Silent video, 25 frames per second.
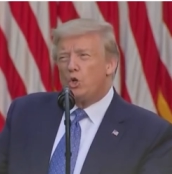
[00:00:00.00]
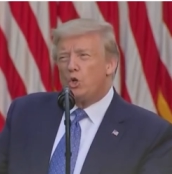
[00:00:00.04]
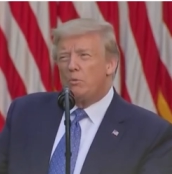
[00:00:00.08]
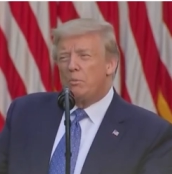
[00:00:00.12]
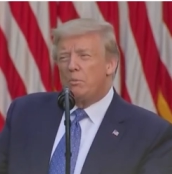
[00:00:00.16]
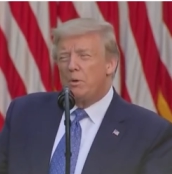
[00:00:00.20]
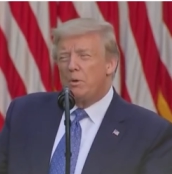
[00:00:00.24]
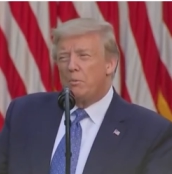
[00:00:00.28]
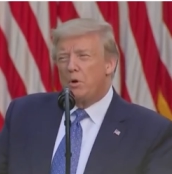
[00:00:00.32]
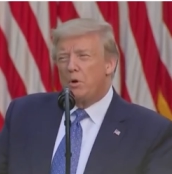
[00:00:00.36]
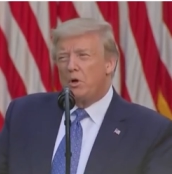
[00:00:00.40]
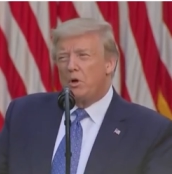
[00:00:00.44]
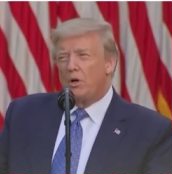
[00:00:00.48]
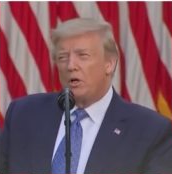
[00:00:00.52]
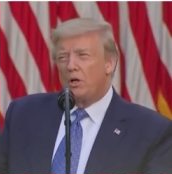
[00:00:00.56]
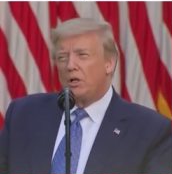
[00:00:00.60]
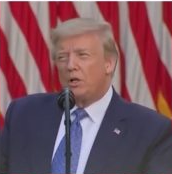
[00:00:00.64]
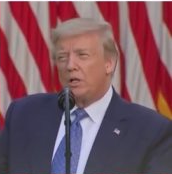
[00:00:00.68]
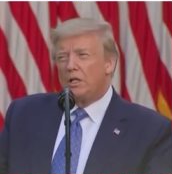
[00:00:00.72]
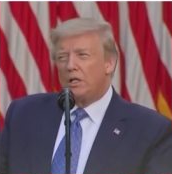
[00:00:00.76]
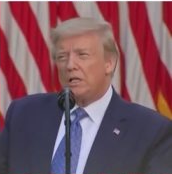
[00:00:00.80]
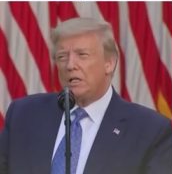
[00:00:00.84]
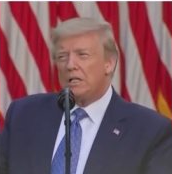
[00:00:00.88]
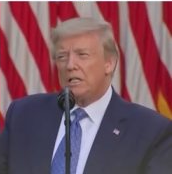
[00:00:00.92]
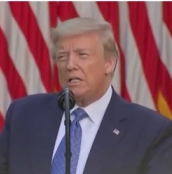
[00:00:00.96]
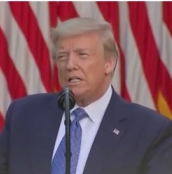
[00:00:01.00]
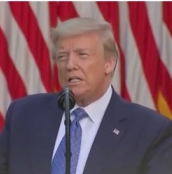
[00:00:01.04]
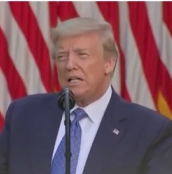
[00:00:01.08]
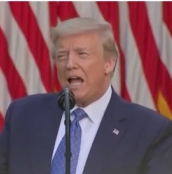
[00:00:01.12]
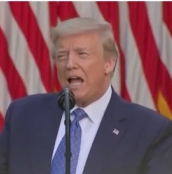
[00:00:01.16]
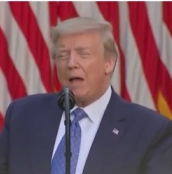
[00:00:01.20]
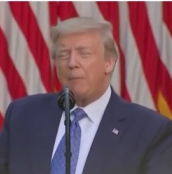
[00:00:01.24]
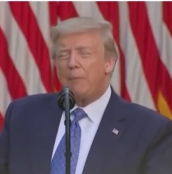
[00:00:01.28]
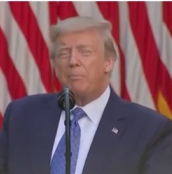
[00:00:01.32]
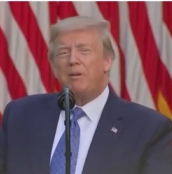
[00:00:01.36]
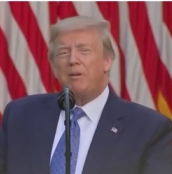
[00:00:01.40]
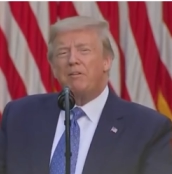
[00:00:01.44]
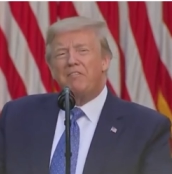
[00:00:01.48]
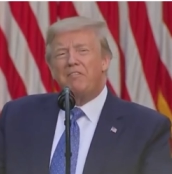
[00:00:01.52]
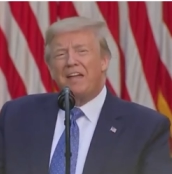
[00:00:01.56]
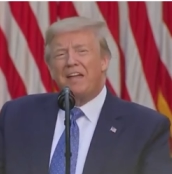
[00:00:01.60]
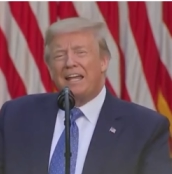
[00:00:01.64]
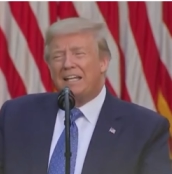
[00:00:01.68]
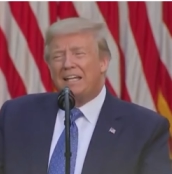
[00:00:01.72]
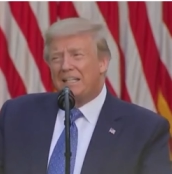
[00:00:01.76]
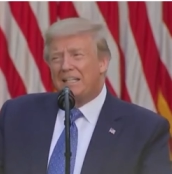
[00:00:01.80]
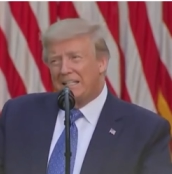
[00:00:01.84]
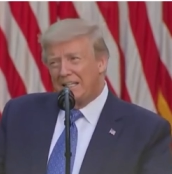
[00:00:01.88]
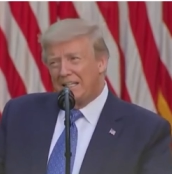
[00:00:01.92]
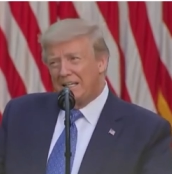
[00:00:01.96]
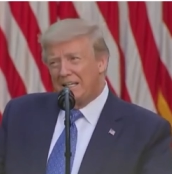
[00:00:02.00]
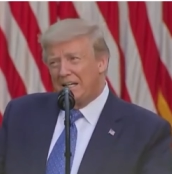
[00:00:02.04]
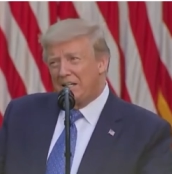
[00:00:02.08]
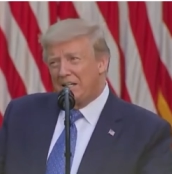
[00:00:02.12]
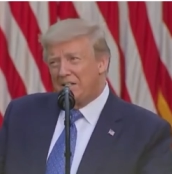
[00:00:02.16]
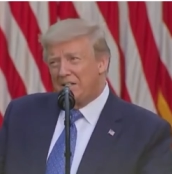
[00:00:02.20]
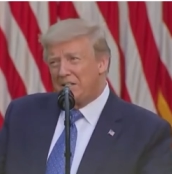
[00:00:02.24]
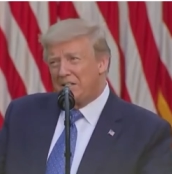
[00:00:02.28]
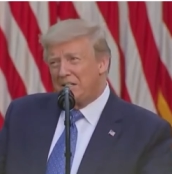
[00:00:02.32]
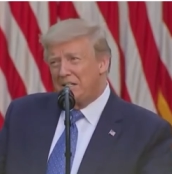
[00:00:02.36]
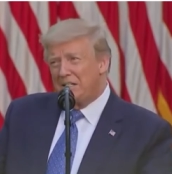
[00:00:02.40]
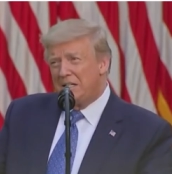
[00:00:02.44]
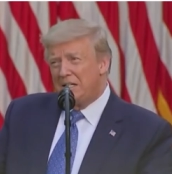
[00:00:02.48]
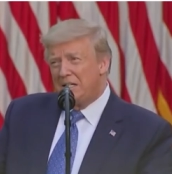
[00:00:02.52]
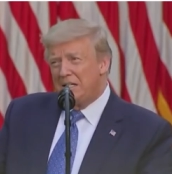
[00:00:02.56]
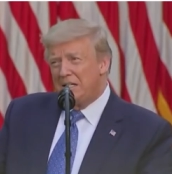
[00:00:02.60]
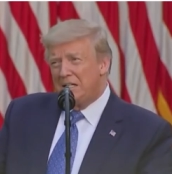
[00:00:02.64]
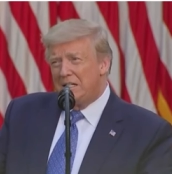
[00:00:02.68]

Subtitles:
II Memorial have been vandalized.